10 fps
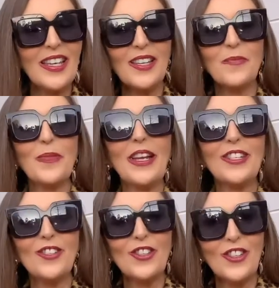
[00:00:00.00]
in
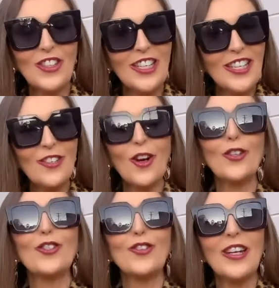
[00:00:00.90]
Bellingen in
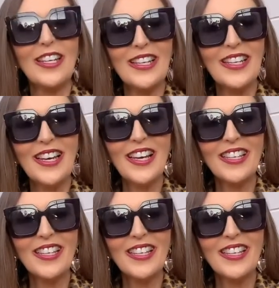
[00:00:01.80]
Australia,